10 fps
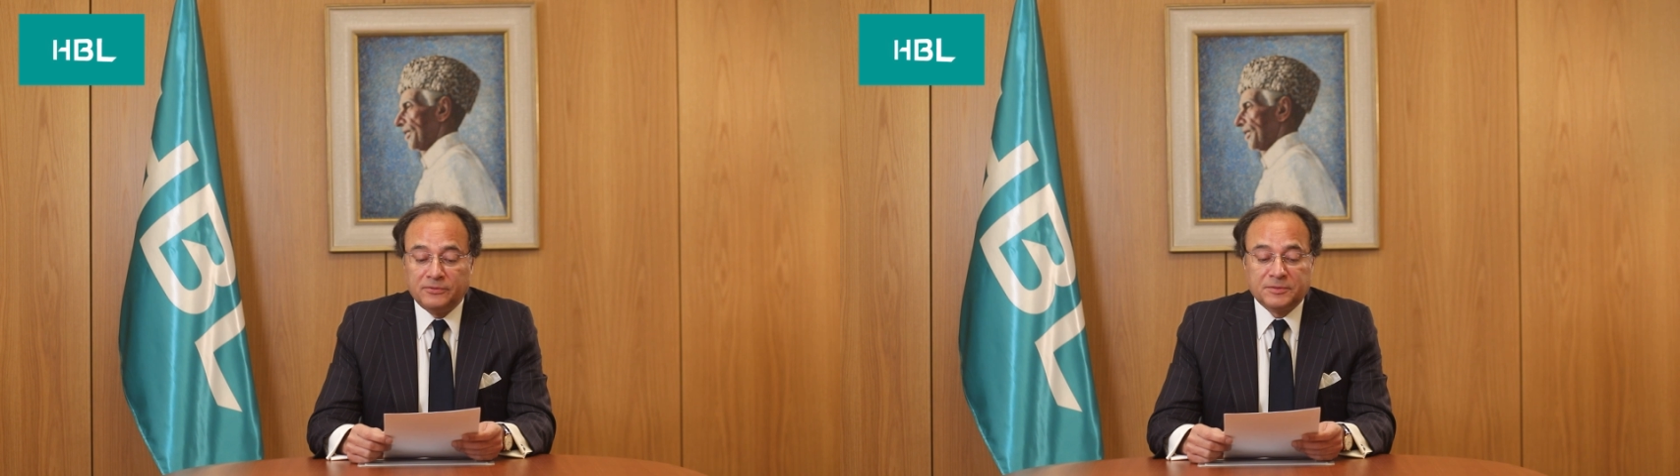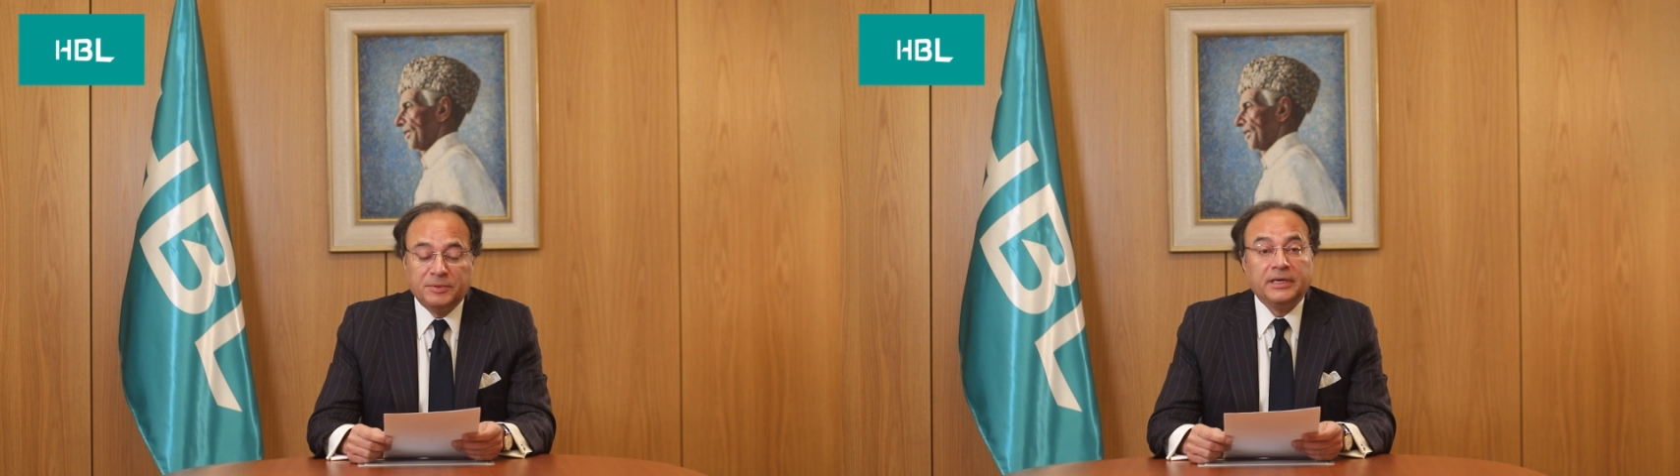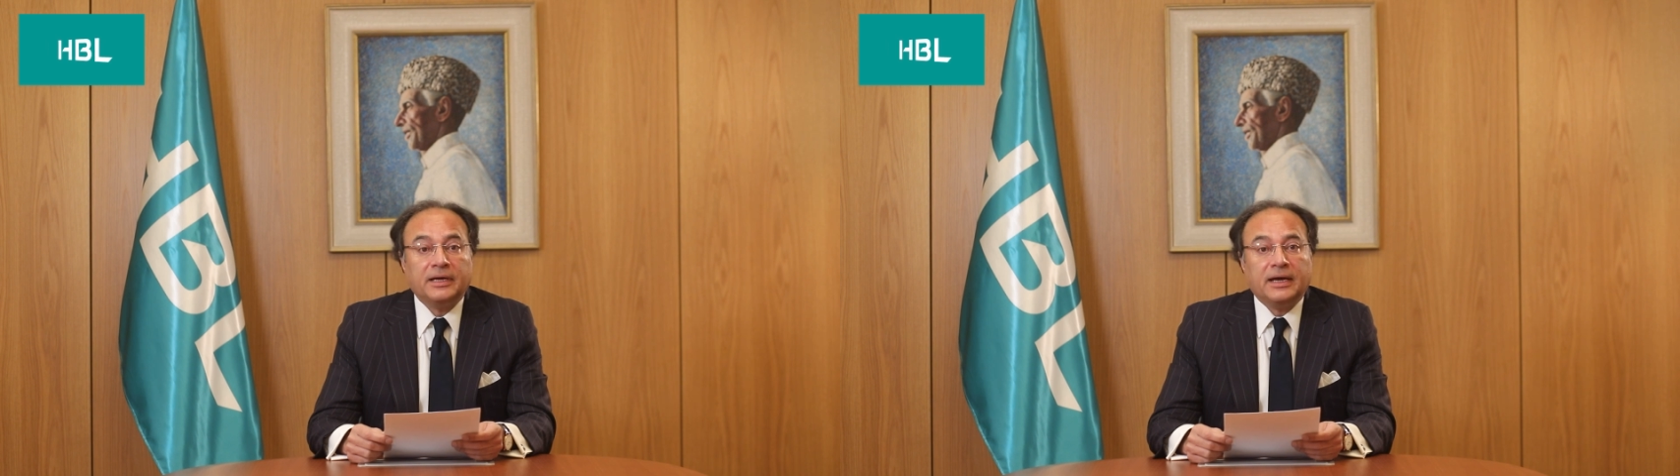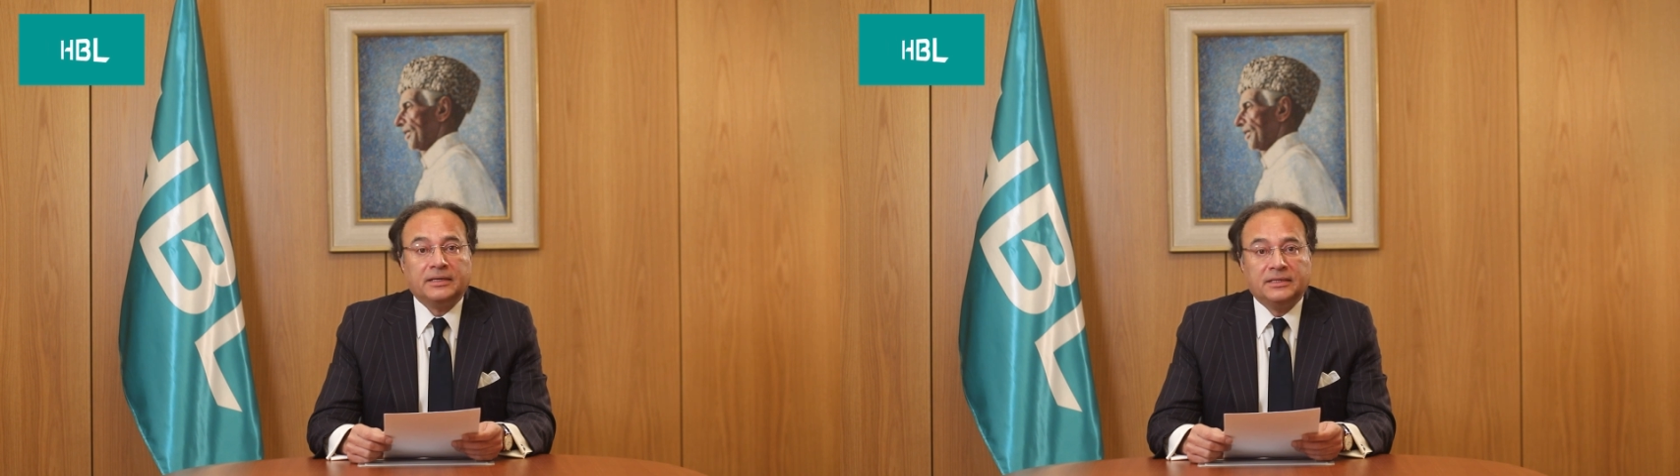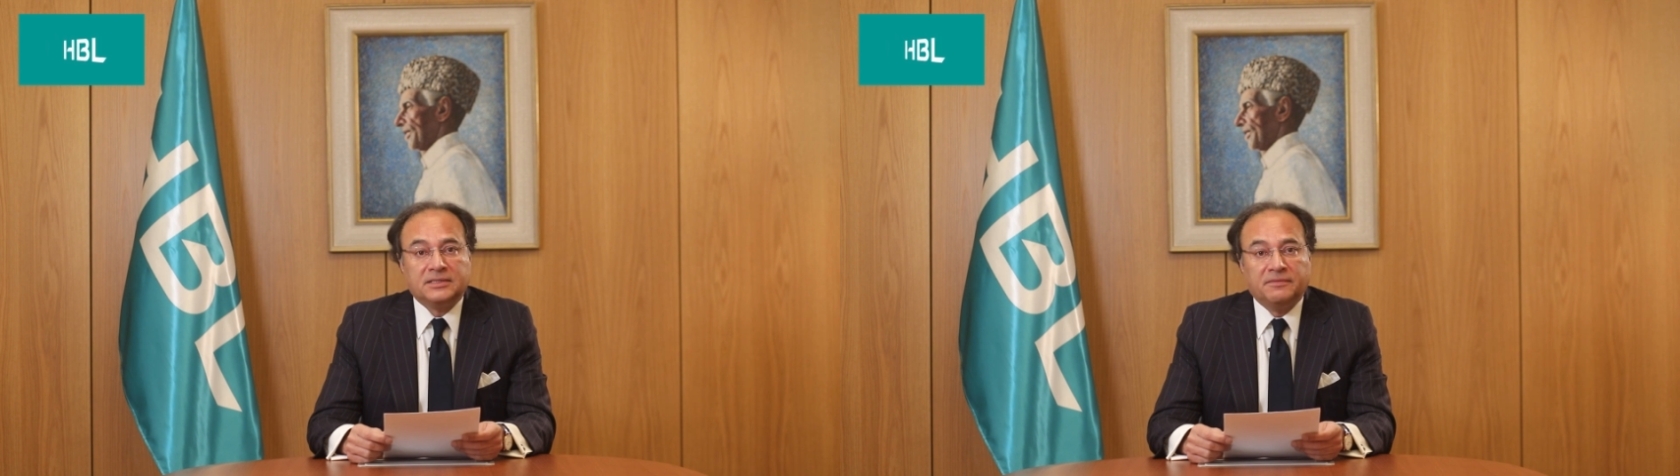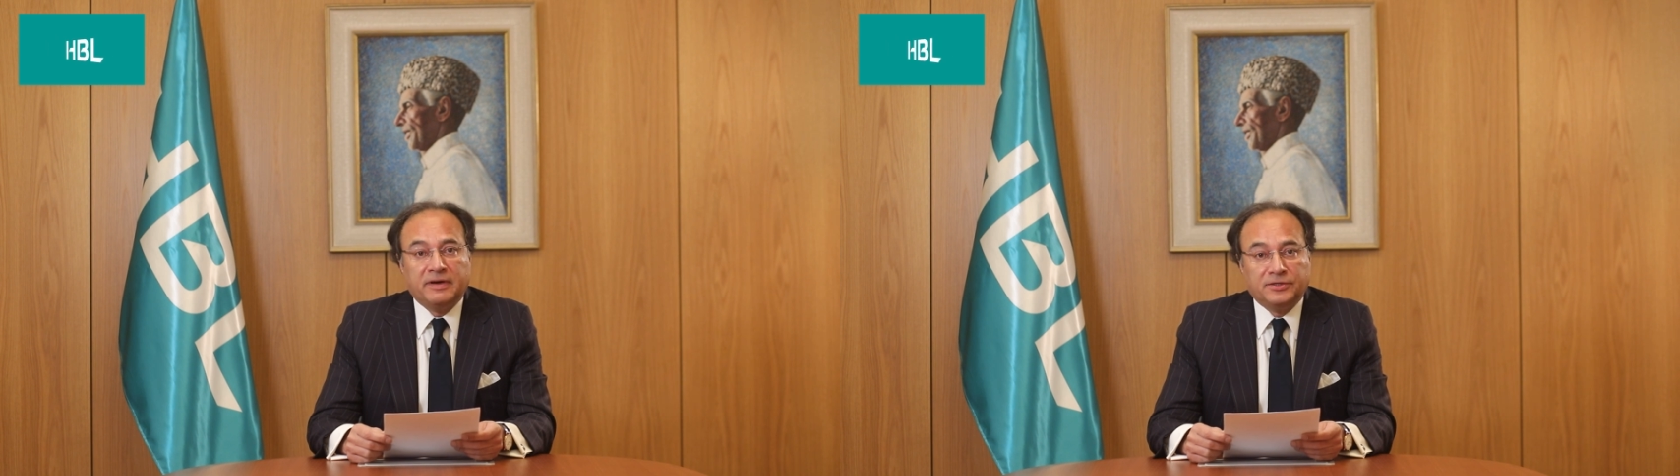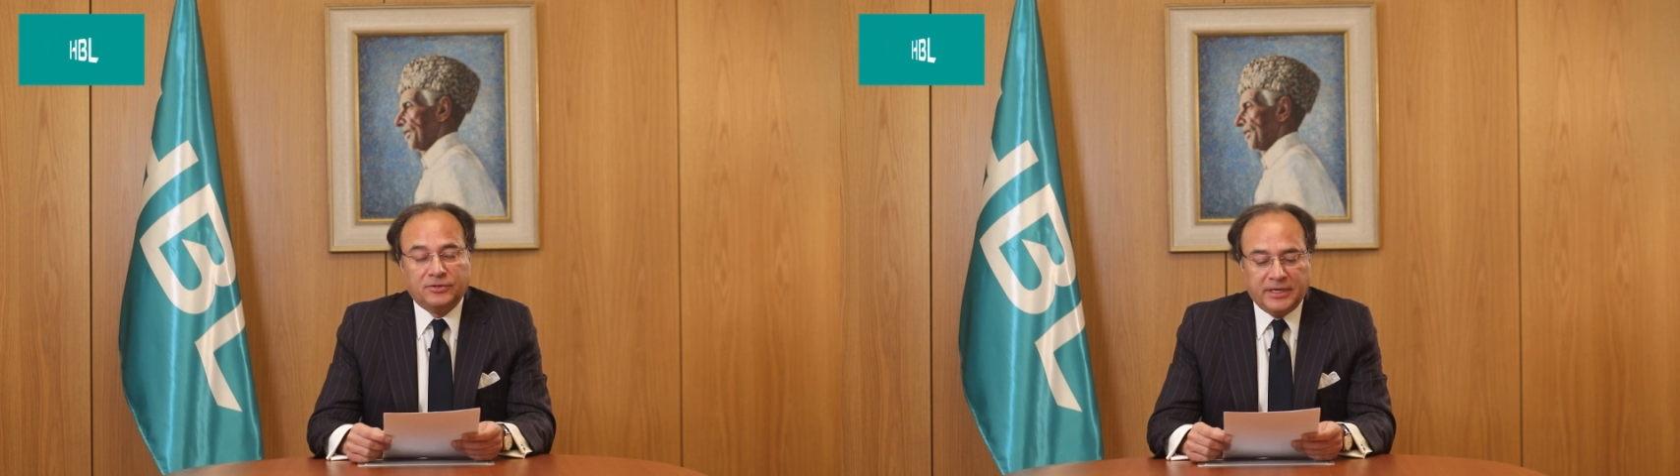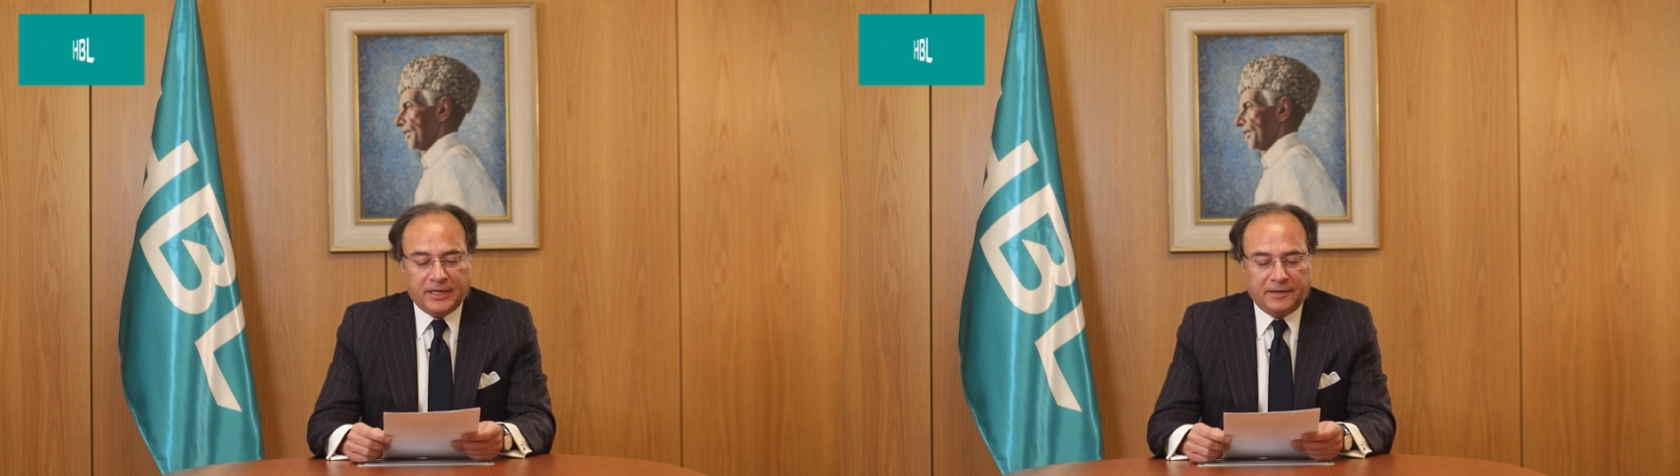to speak at this event
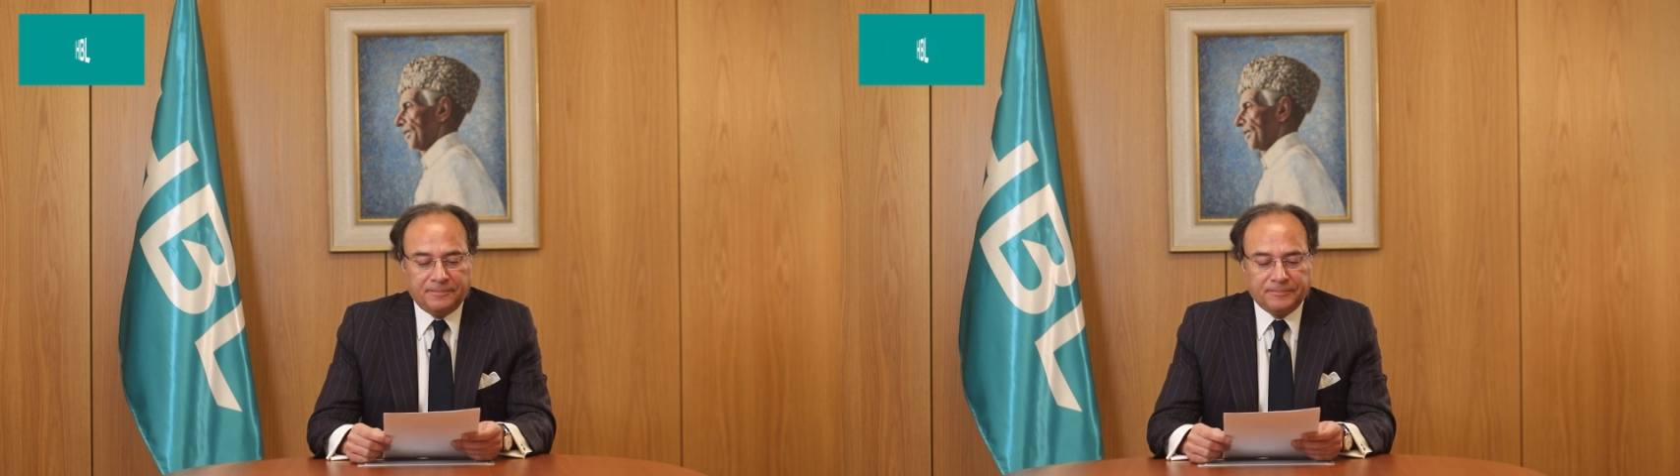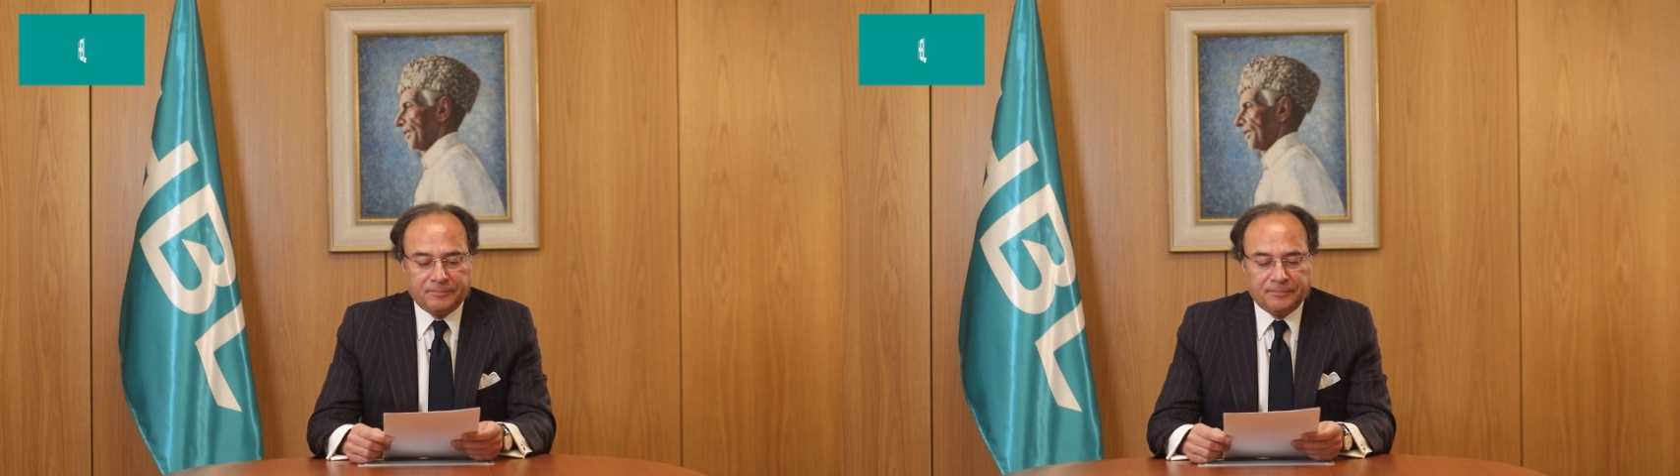today.